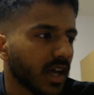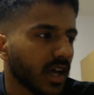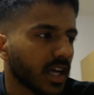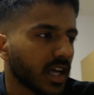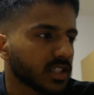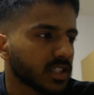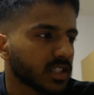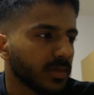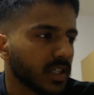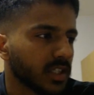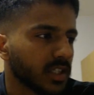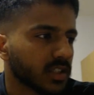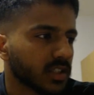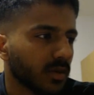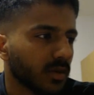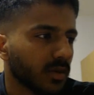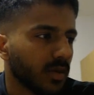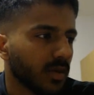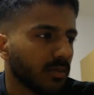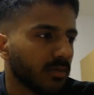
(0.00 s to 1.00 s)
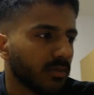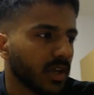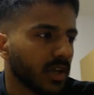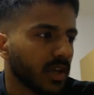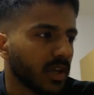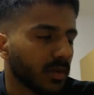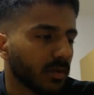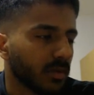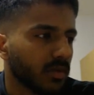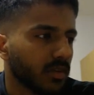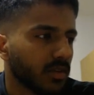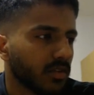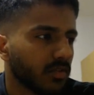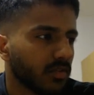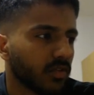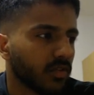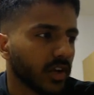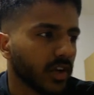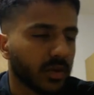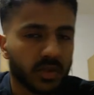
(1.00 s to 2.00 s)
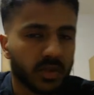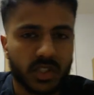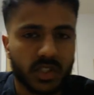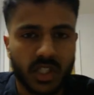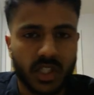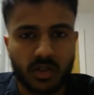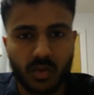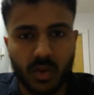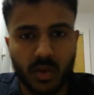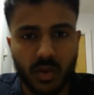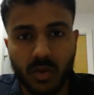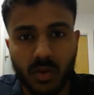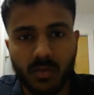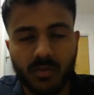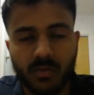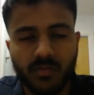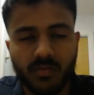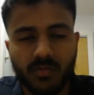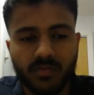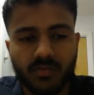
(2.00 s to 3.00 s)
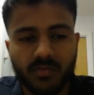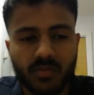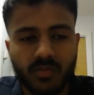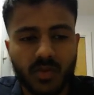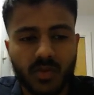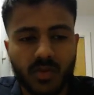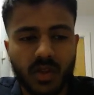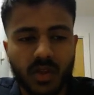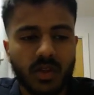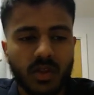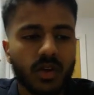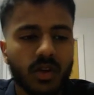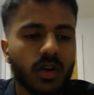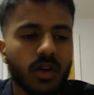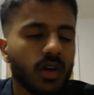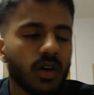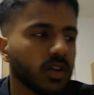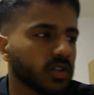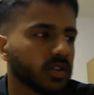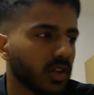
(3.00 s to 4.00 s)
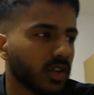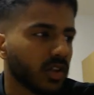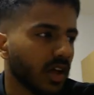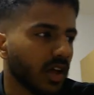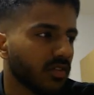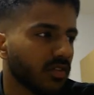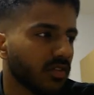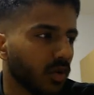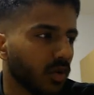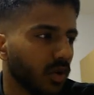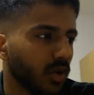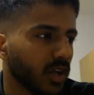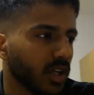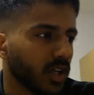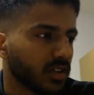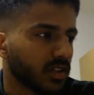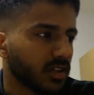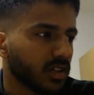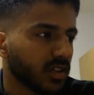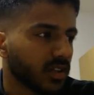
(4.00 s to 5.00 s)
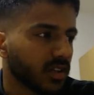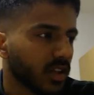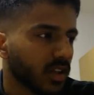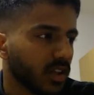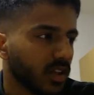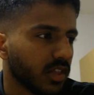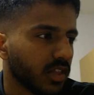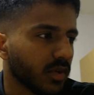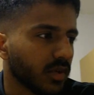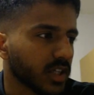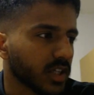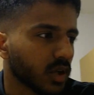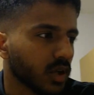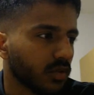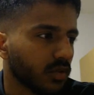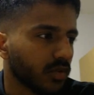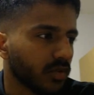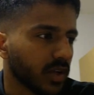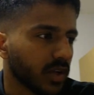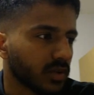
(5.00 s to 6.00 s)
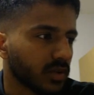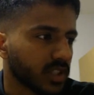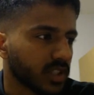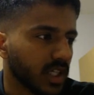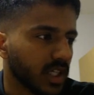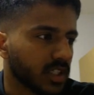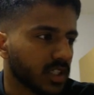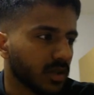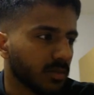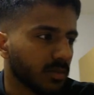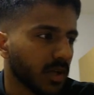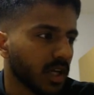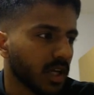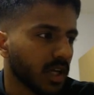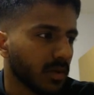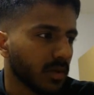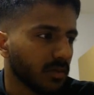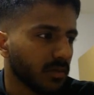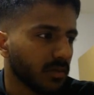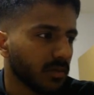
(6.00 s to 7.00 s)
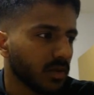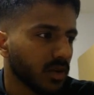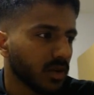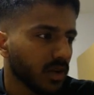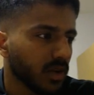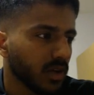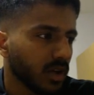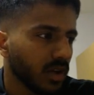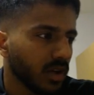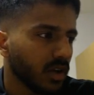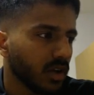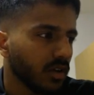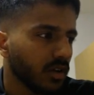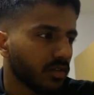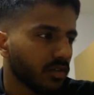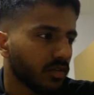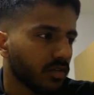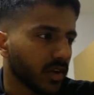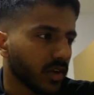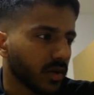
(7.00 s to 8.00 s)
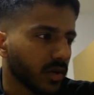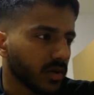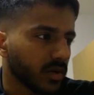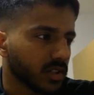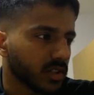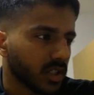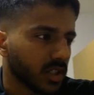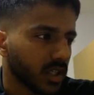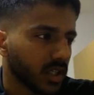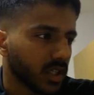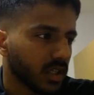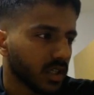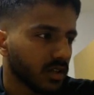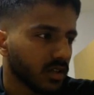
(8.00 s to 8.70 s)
has to be some minimum frequency as well. So therefore, the threshold frequency is the minimum frequency